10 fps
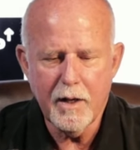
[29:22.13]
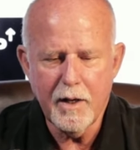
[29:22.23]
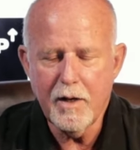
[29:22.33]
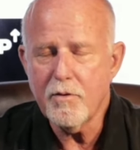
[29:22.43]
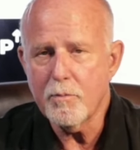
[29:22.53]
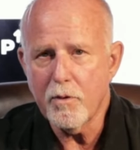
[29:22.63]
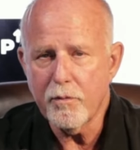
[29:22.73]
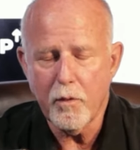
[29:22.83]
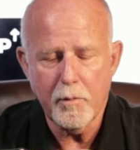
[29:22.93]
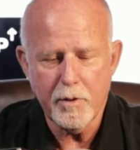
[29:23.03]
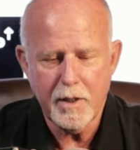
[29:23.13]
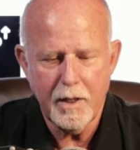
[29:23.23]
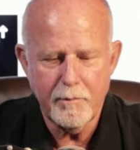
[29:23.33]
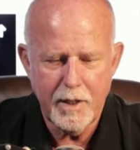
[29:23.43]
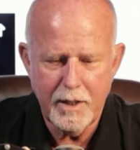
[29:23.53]
even before it
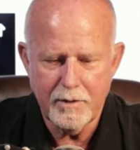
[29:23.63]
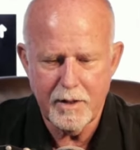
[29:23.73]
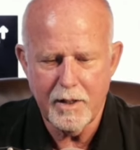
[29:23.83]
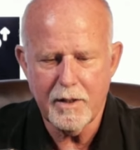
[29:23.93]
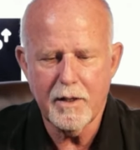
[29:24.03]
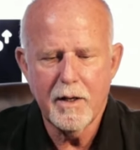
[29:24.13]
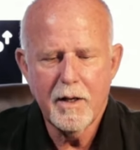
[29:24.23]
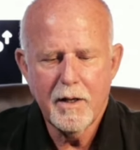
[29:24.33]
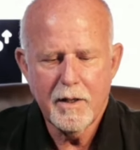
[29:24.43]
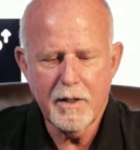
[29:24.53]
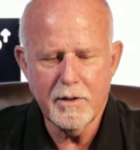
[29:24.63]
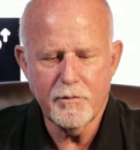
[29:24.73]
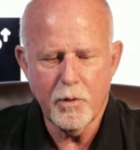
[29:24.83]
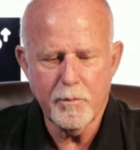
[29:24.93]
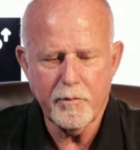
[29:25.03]
became anything in the
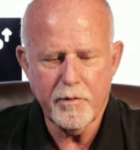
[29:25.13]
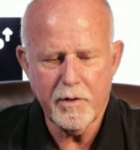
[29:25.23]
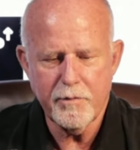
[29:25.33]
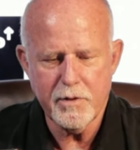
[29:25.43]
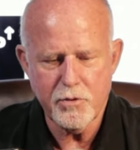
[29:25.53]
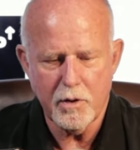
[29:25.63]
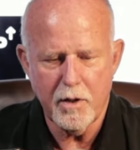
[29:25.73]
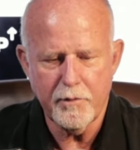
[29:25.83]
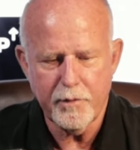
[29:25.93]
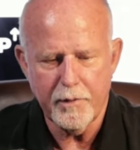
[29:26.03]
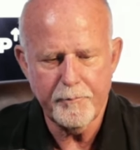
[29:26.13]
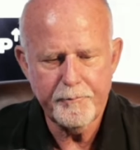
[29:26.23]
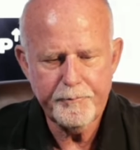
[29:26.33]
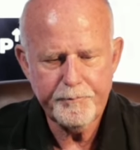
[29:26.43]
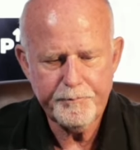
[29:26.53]
form of an official offer.
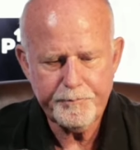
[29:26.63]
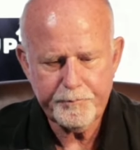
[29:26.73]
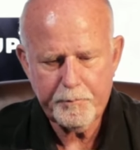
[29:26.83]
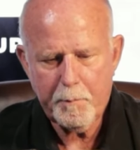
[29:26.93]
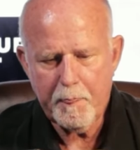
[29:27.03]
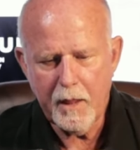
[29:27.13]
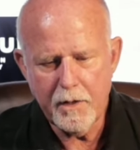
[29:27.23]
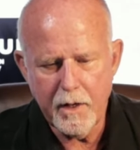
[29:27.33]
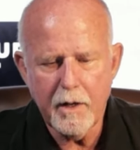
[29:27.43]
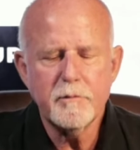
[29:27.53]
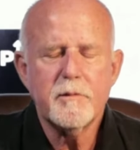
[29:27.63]
Now,